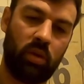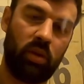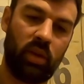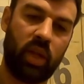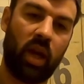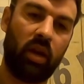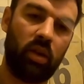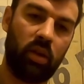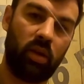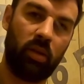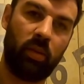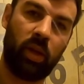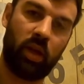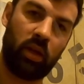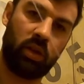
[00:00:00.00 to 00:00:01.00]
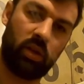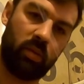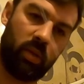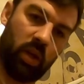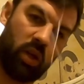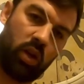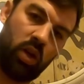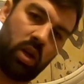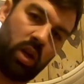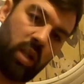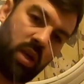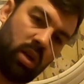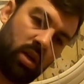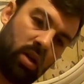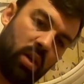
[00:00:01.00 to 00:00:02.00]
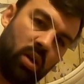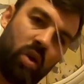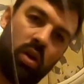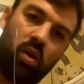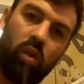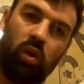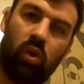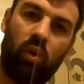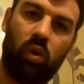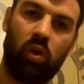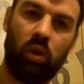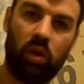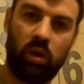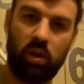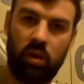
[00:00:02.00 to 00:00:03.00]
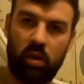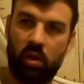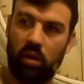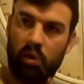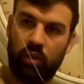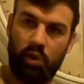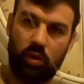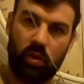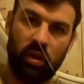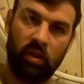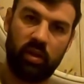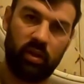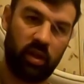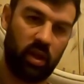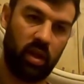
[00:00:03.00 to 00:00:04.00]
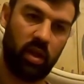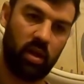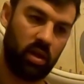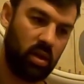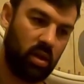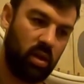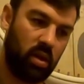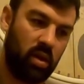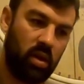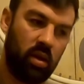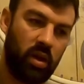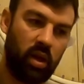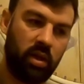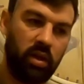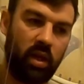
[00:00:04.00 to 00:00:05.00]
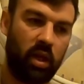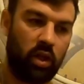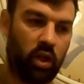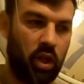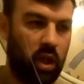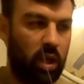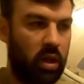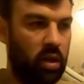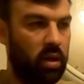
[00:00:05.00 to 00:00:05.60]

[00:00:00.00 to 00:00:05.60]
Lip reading: tangled with a minute because it's a bit curly, all, as you can see, none touching,